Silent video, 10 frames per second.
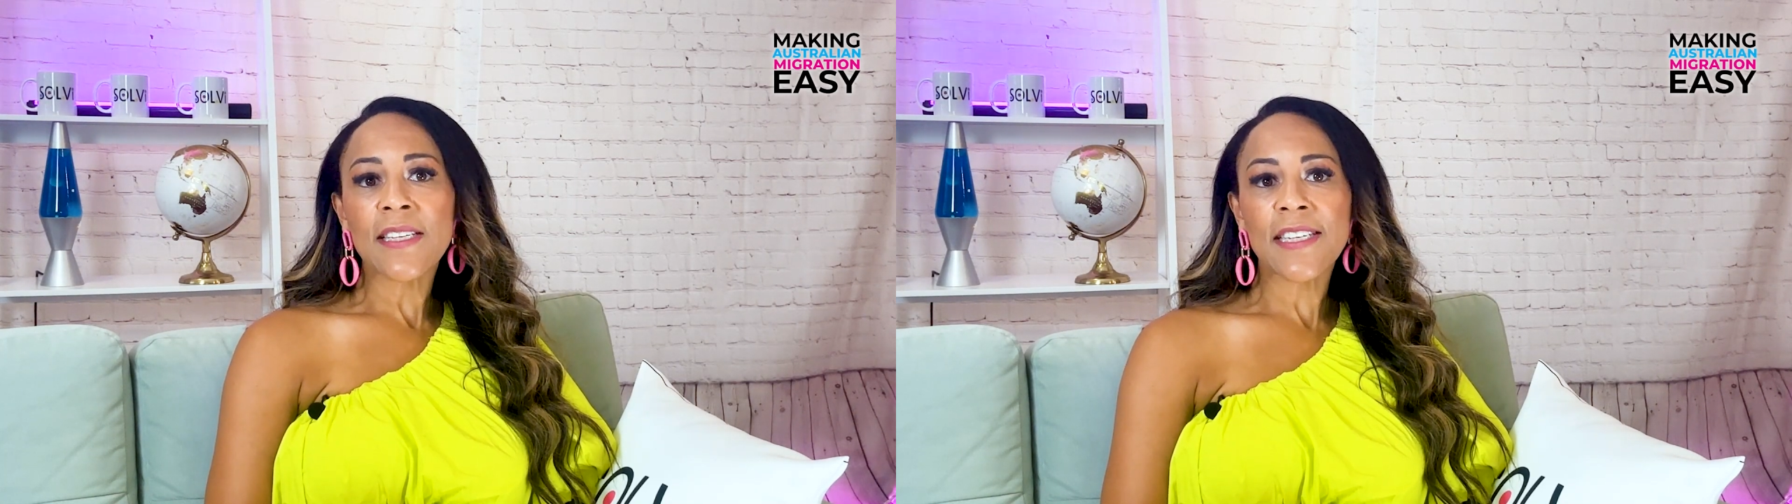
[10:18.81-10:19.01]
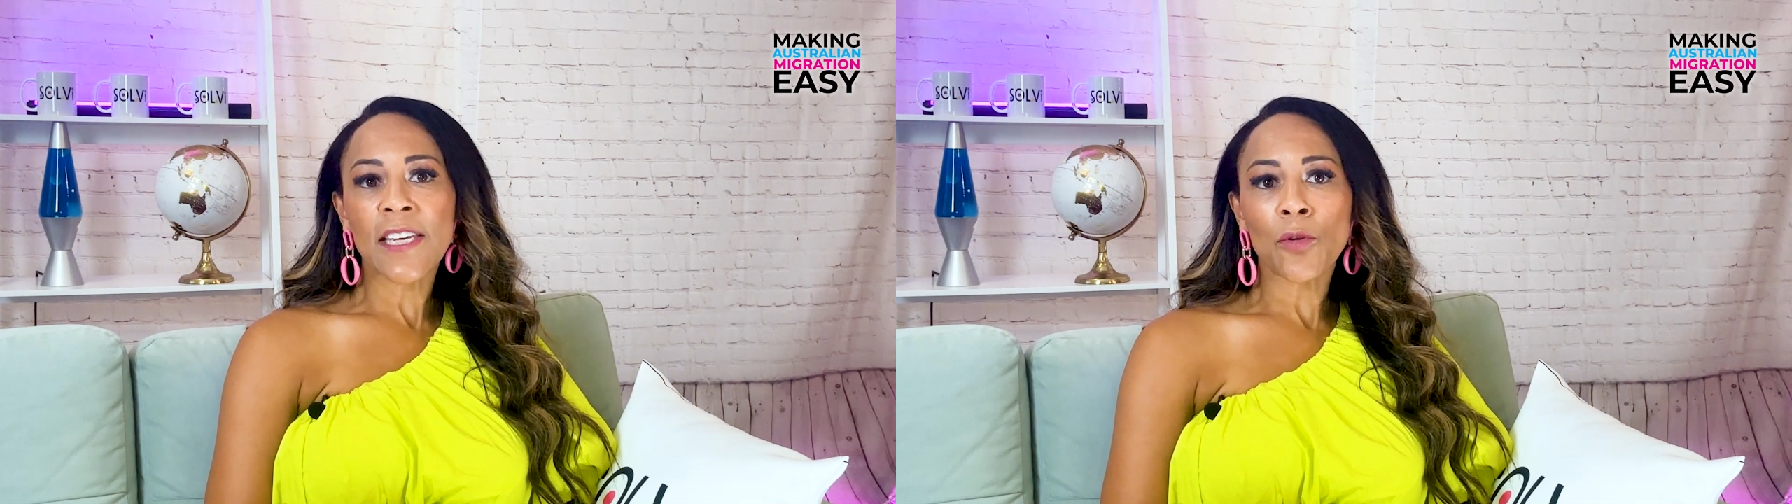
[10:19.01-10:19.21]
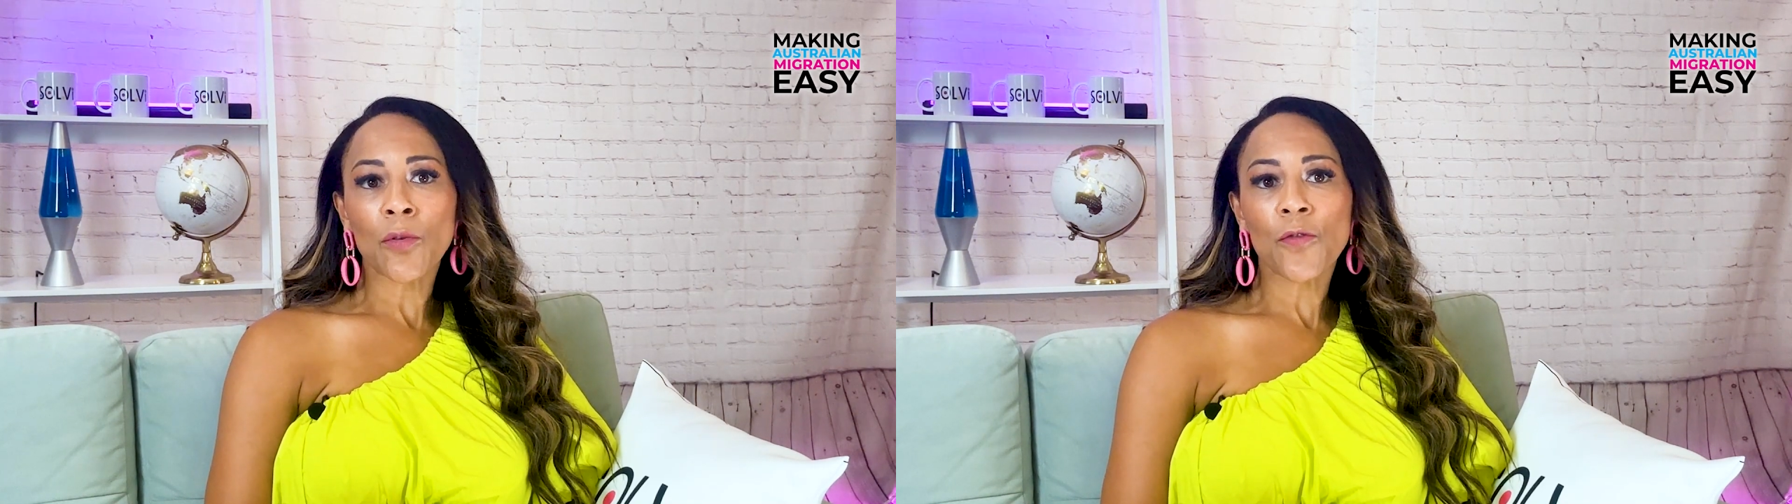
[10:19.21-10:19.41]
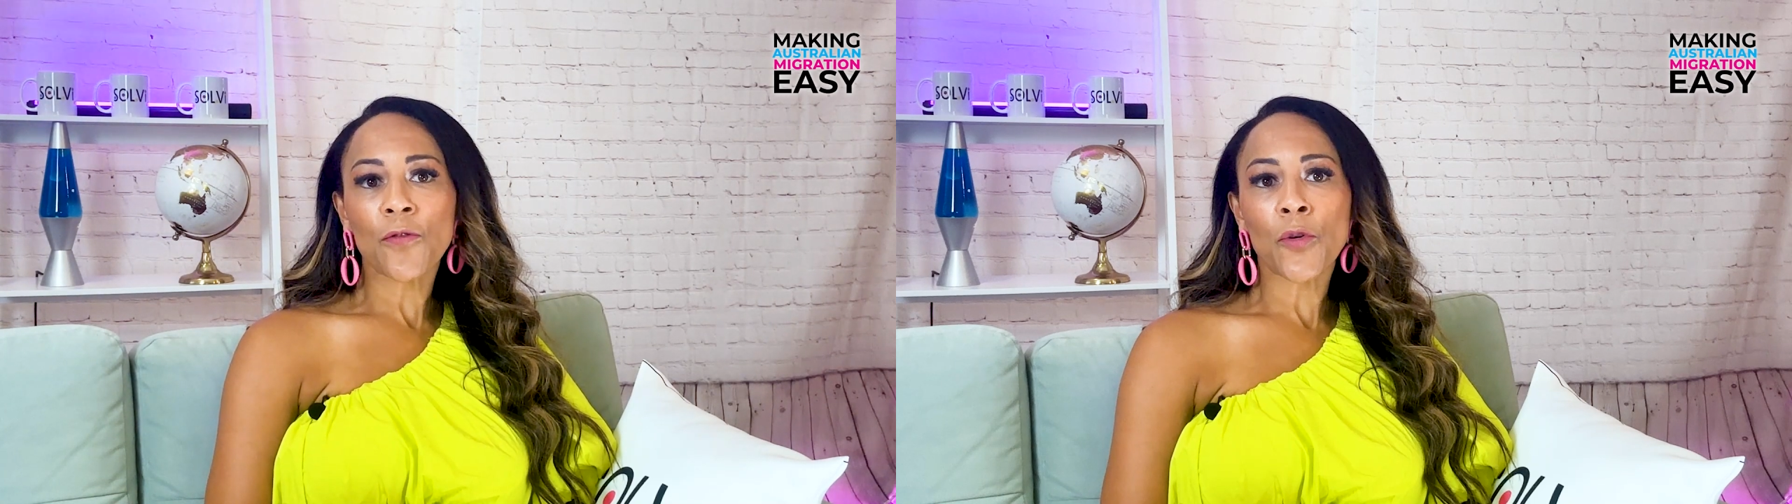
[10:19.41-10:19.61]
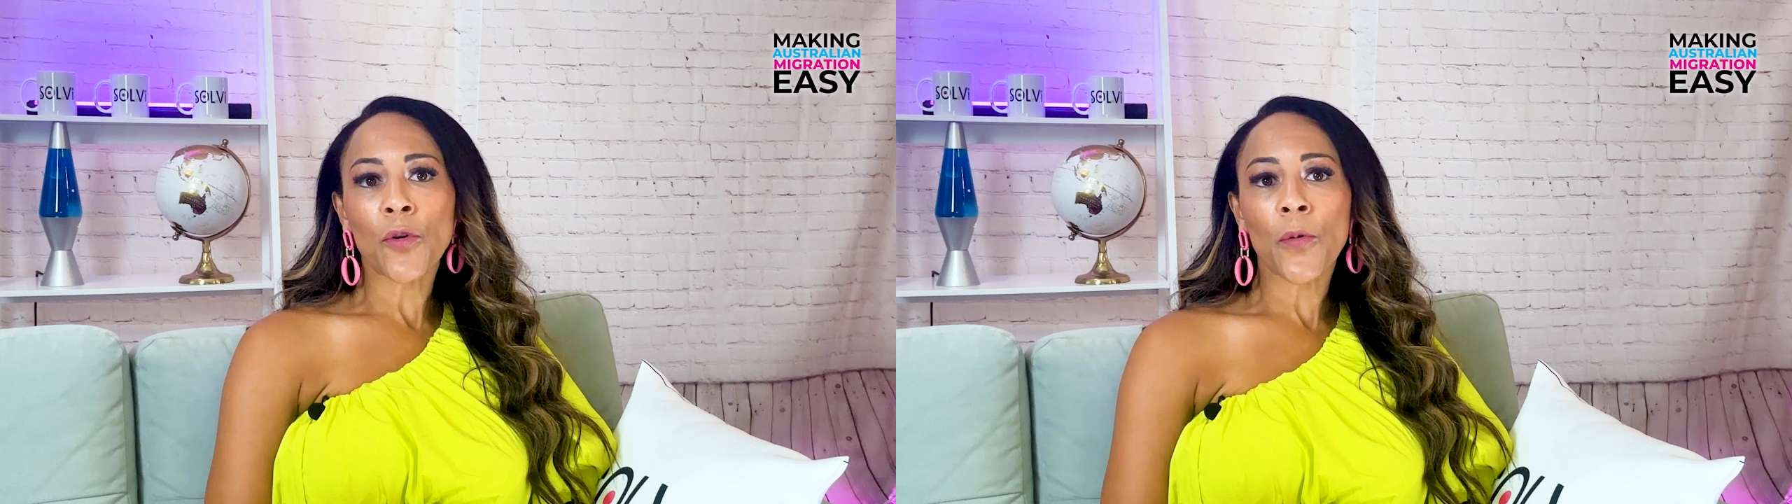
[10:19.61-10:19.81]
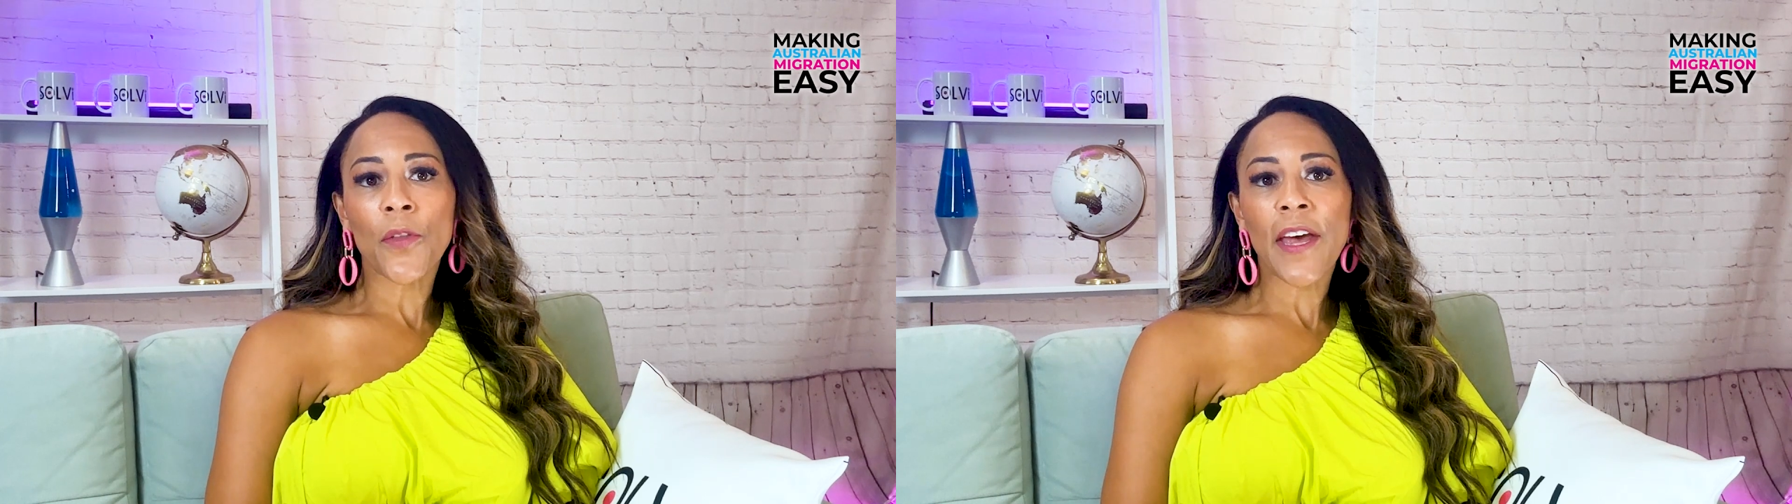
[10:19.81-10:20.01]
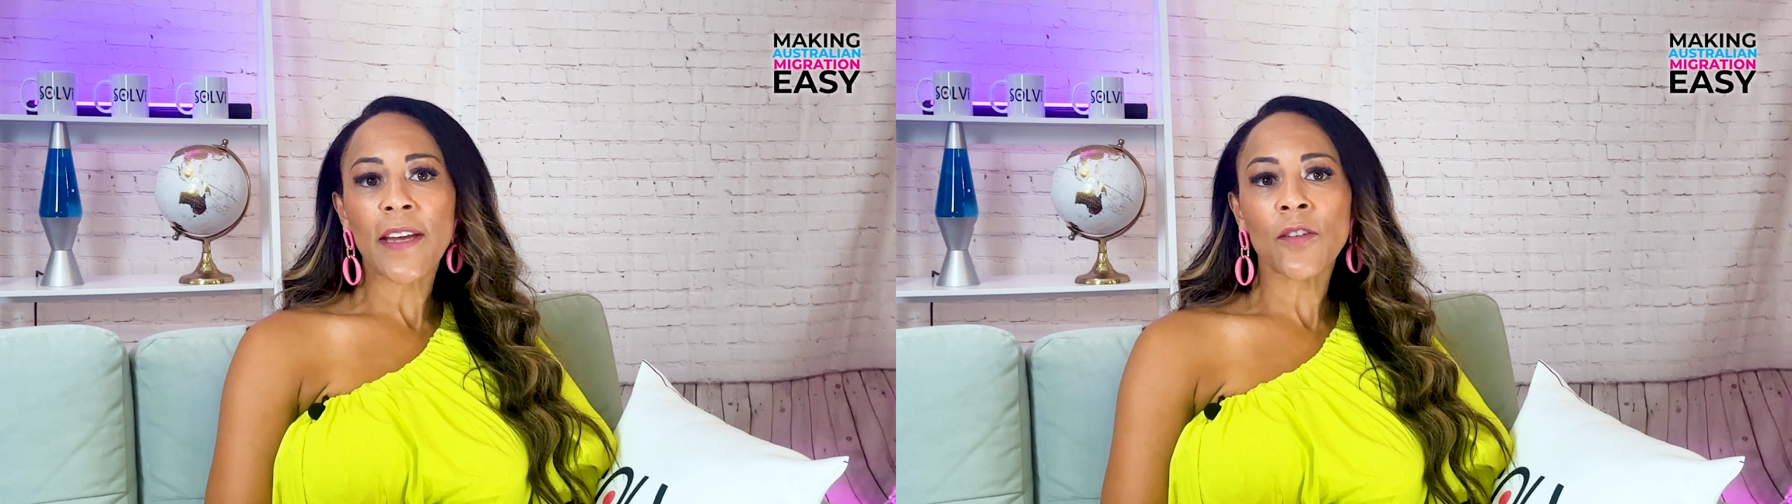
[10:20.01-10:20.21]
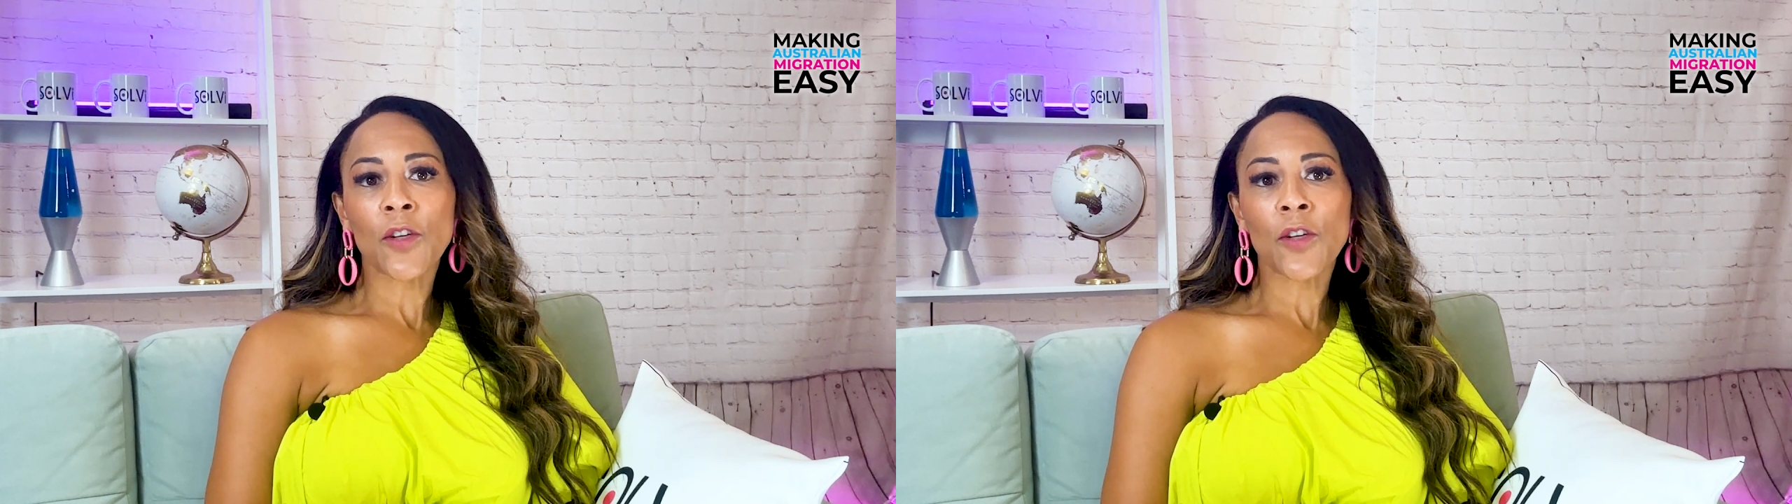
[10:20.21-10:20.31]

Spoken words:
skilled for that